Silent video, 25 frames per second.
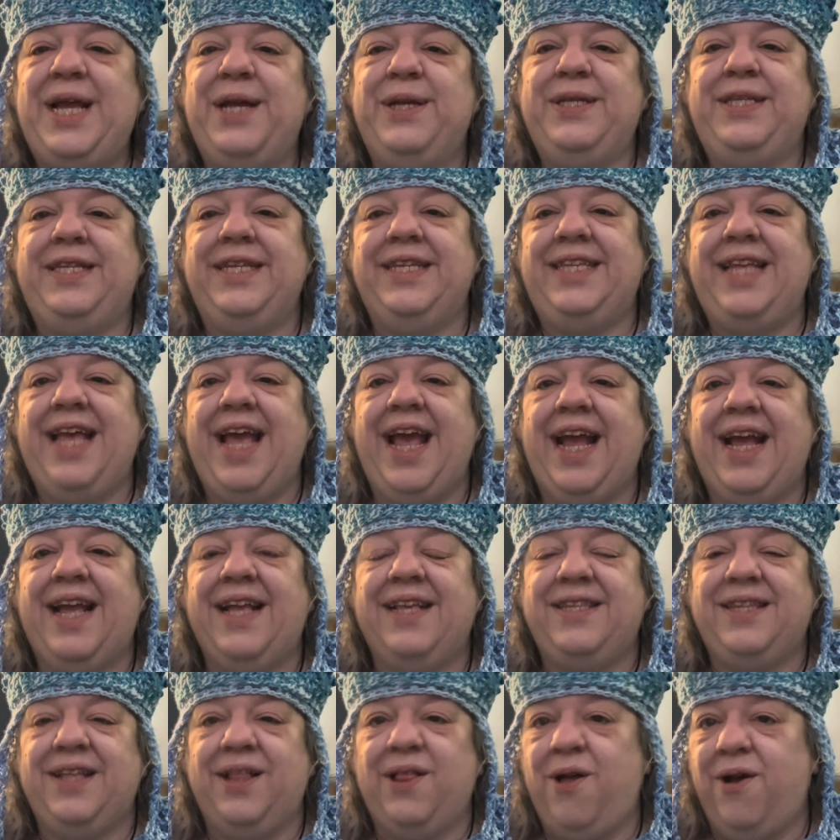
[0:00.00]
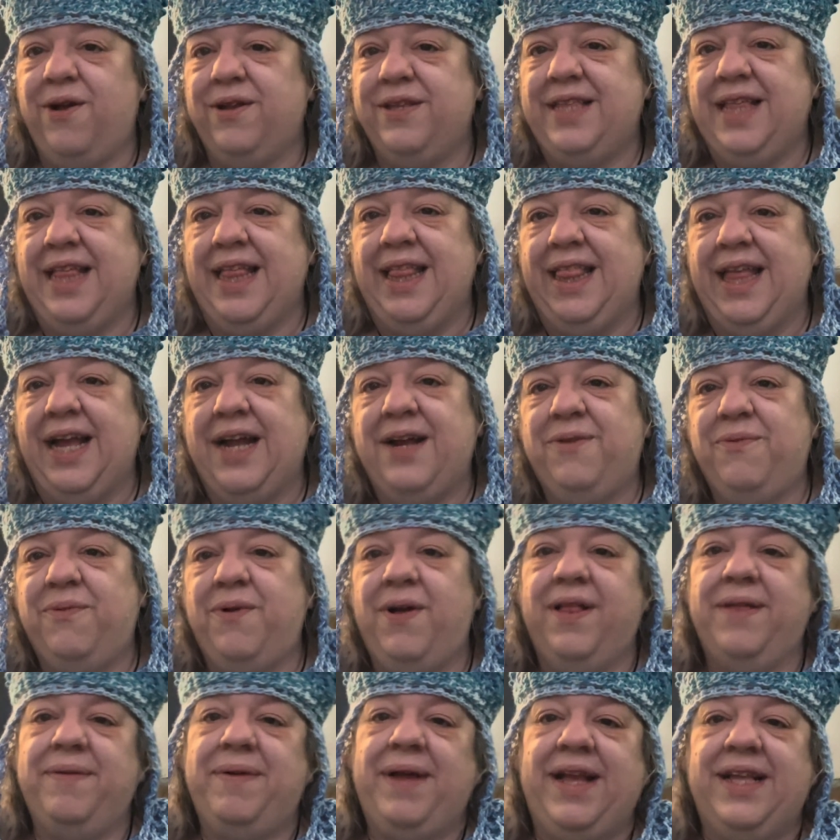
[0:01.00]
used to take us along to
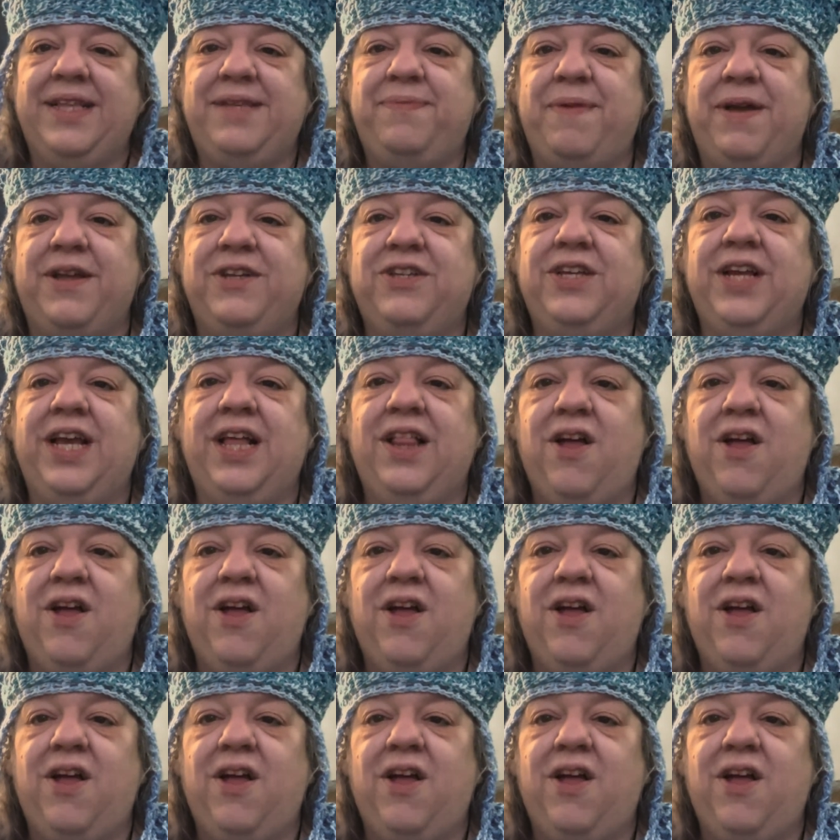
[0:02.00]
me especially,